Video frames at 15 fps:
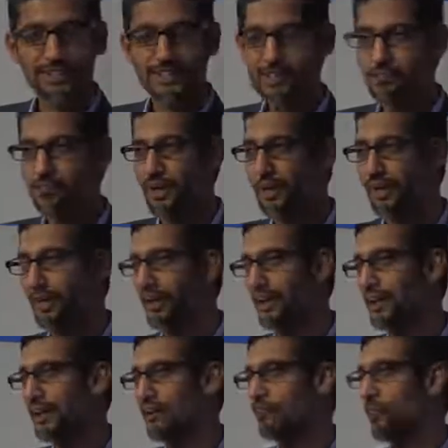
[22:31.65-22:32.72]
is by
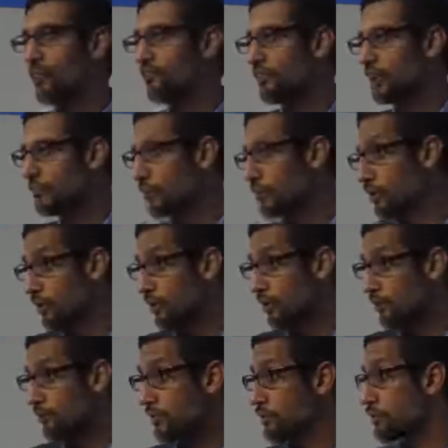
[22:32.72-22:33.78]
involving more
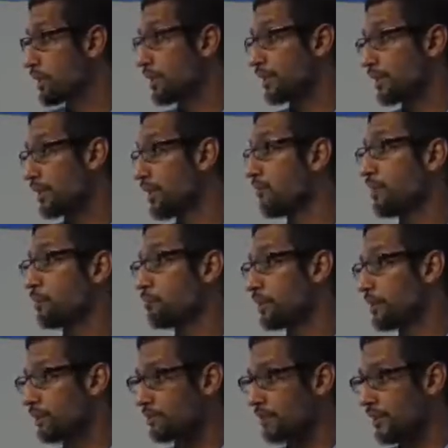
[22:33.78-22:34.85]
women in the
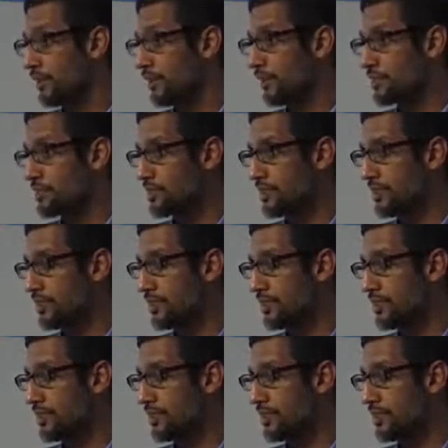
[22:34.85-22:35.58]
development of technology.